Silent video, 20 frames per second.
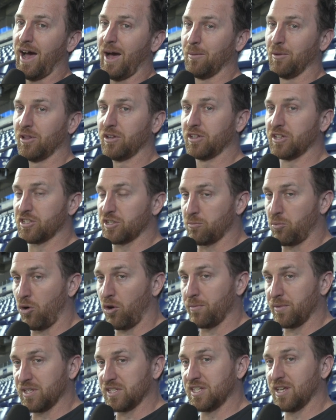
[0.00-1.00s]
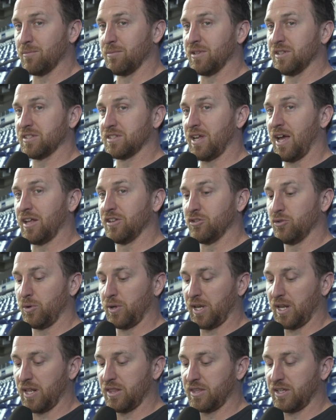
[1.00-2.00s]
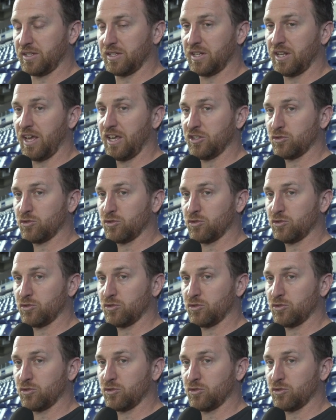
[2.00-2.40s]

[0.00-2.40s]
I'm a little disappointed Tippmann's not doing anything today.